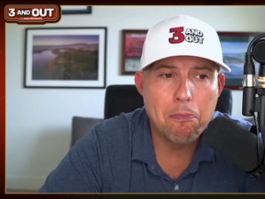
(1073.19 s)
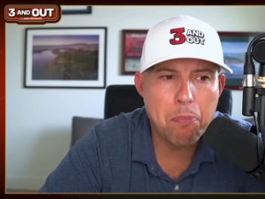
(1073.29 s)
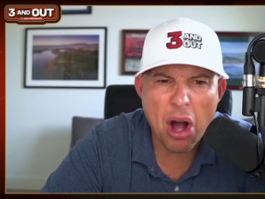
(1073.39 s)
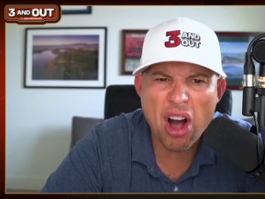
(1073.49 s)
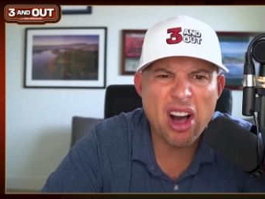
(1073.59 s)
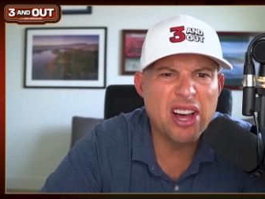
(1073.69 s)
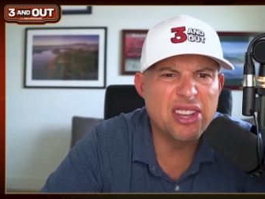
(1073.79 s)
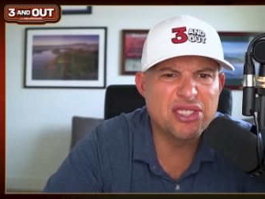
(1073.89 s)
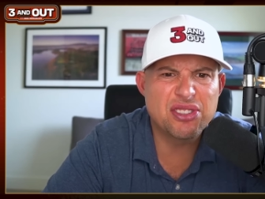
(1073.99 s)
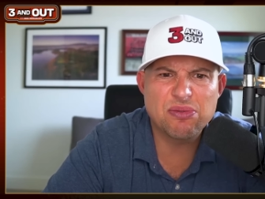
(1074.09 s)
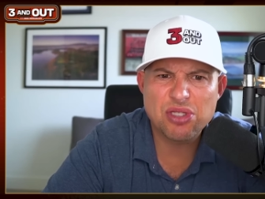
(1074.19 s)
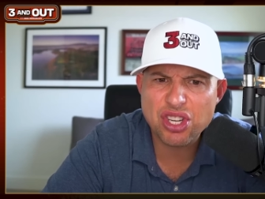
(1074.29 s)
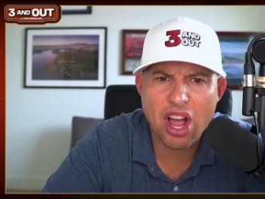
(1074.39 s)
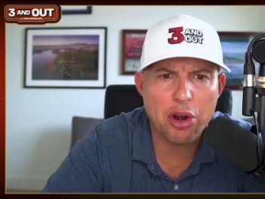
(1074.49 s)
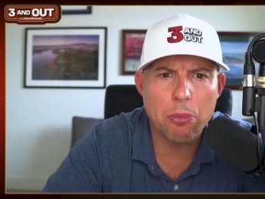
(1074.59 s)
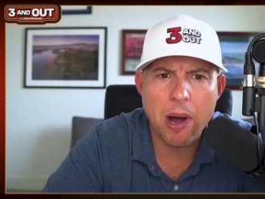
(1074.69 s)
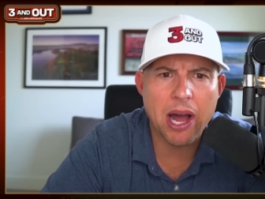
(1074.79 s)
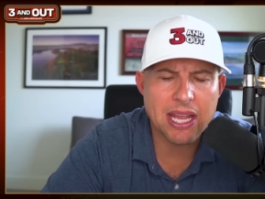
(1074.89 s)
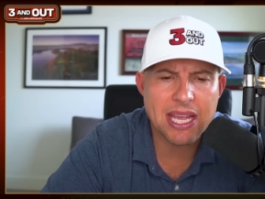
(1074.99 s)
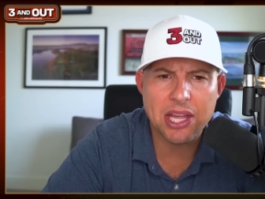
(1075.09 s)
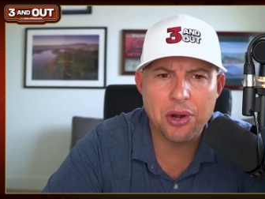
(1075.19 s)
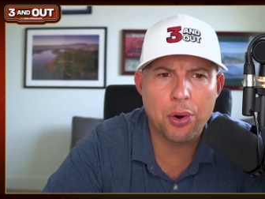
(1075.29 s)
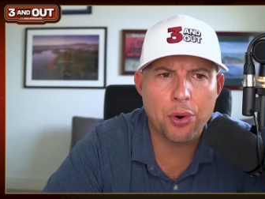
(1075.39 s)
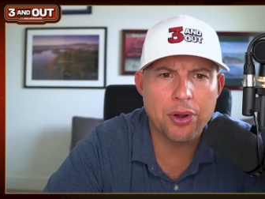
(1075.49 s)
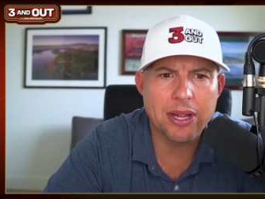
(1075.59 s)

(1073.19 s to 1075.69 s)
buzz scuttlebutt he had heard